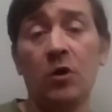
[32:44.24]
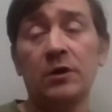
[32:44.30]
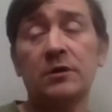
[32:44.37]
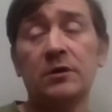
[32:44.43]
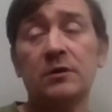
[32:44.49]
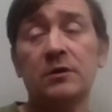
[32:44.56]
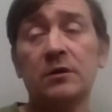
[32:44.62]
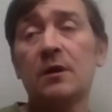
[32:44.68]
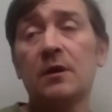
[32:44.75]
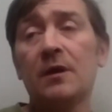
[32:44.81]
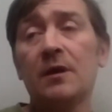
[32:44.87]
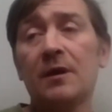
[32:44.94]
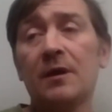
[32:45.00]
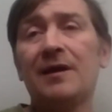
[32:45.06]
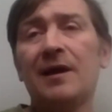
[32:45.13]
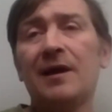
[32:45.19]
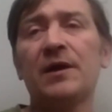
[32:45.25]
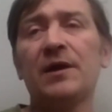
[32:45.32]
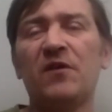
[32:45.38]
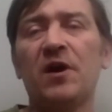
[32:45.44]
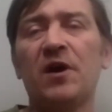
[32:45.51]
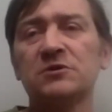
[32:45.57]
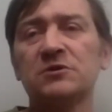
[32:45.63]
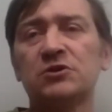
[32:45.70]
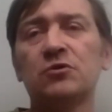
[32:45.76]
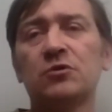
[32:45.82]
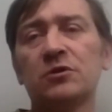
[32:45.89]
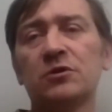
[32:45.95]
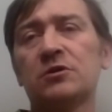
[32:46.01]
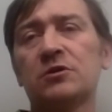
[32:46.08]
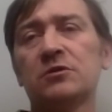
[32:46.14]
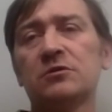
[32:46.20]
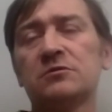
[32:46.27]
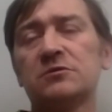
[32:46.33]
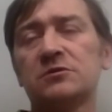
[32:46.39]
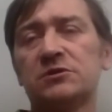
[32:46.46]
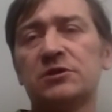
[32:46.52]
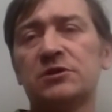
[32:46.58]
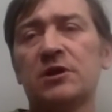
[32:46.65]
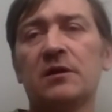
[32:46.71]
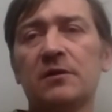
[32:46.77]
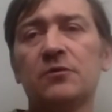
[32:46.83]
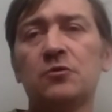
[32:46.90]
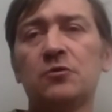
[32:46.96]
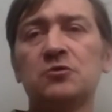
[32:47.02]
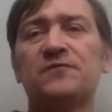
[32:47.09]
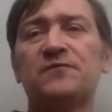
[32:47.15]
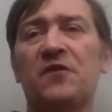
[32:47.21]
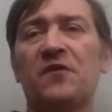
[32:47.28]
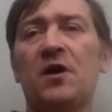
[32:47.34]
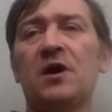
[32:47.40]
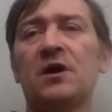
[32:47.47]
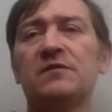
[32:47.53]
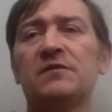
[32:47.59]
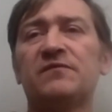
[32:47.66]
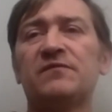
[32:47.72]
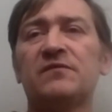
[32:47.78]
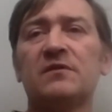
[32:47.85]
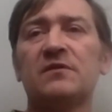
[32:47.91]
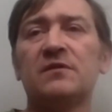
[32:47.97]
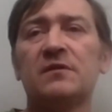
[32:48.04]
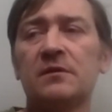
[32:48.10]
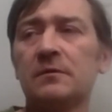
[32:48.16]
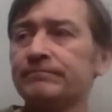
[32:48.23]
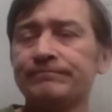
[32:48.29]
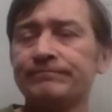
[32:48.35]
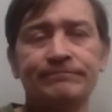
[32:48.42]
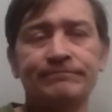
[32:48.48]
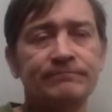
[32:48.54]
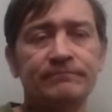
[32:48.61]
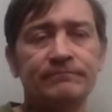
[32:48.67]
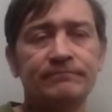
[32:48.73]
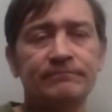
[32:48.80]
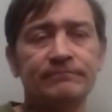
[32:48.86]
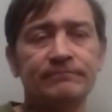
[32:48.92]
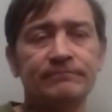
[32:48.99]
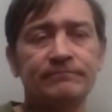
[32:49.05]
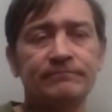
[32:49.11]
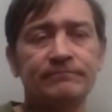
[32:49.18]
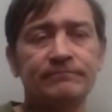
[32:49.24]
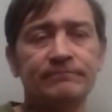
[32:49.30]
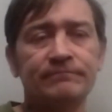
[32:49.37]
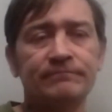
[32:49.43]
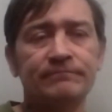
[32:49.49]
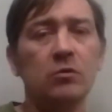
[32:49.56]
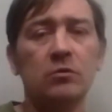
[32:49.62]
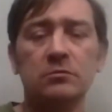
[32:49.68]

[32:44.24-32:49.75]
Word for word: and the pharmaceuticals. Yeah, those five. They got, got to go.